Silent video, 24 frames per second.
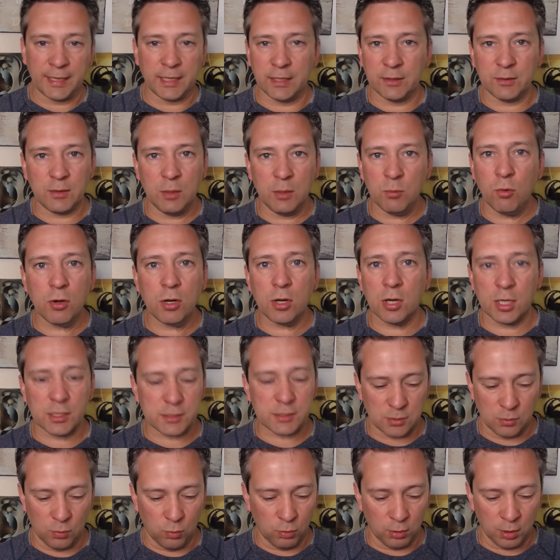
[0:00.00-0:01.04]
It, it won't cost
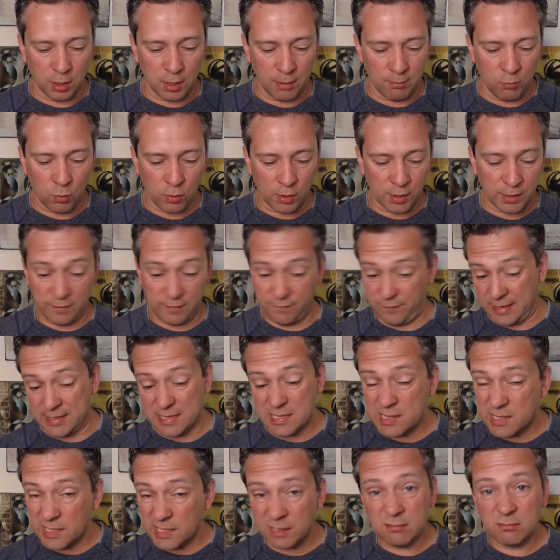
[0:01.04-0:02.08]
a whole lot more, if
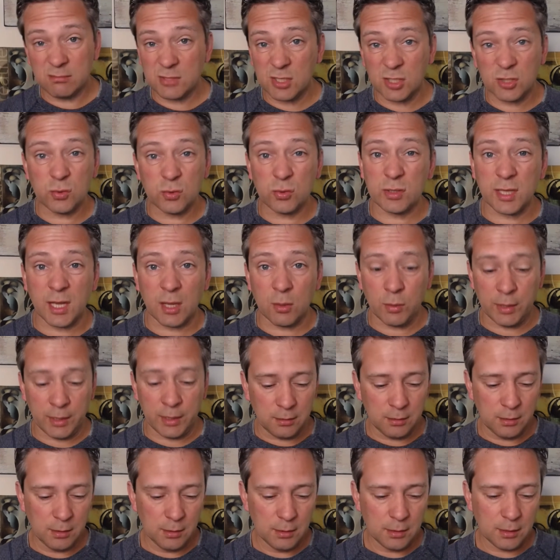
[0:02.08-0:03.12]
anything, to do it that way.
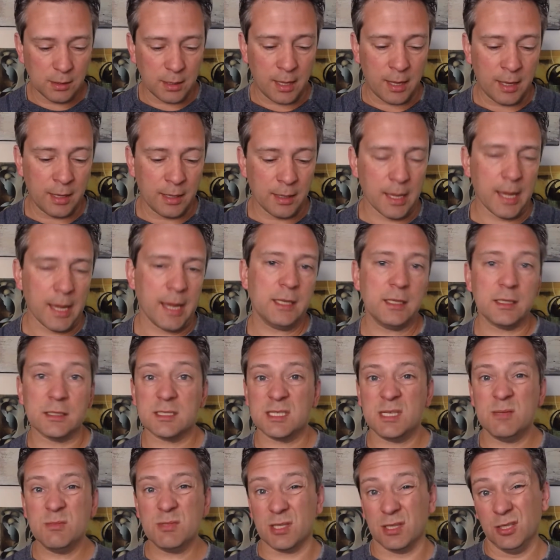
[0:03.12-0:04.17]
Uh, and it
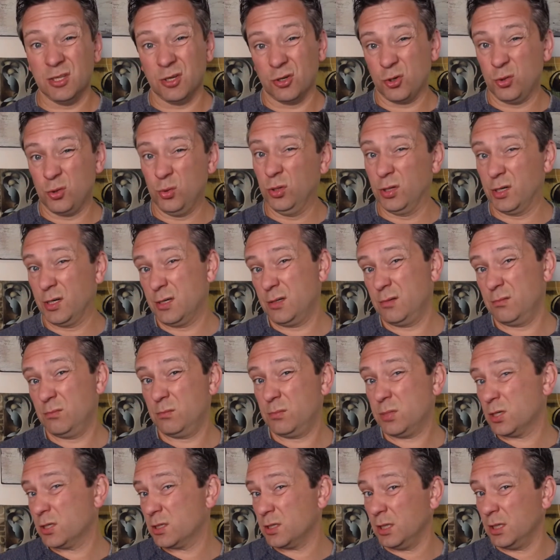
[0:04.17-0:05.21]
seems a little cooler,
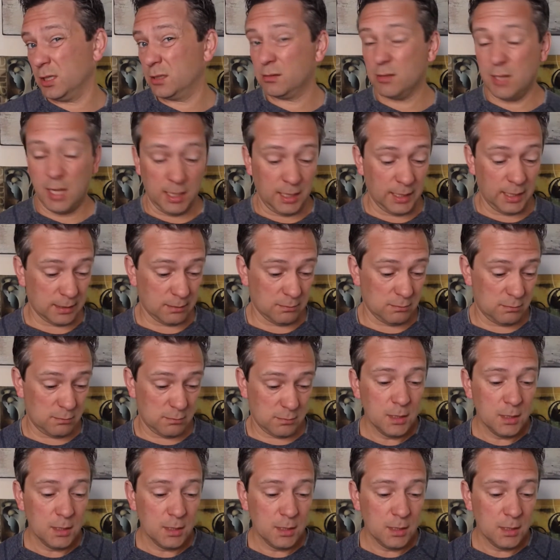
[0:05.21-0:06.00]
personally. I like it.